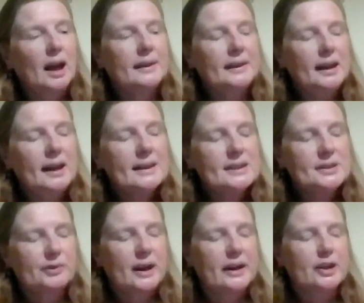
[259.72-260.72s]
And the
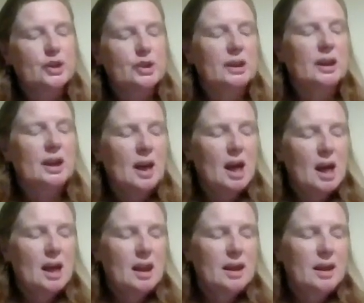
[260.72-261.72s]
last fraction
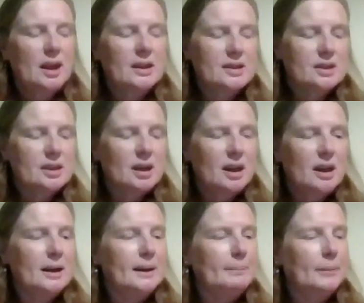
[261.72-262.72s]
that
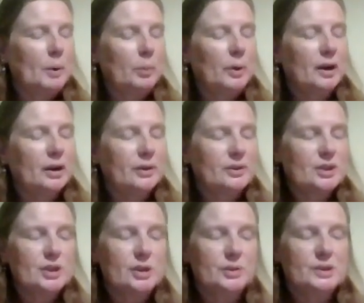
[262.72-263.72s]
we are going
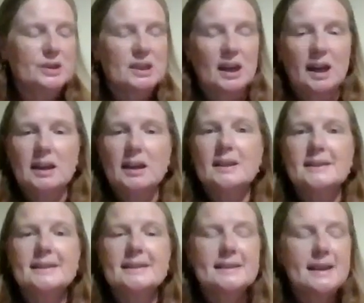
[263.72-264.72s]
to do today
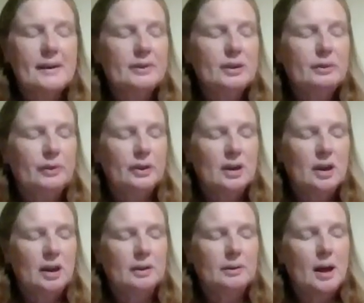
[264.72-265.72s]
is
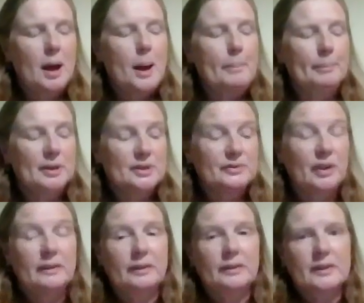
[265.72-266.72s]
7/9 plus
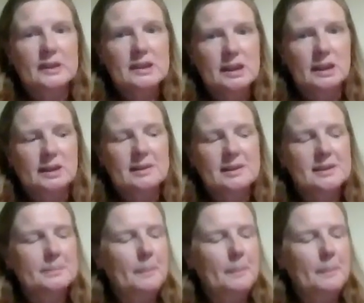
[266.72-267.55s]
5/6.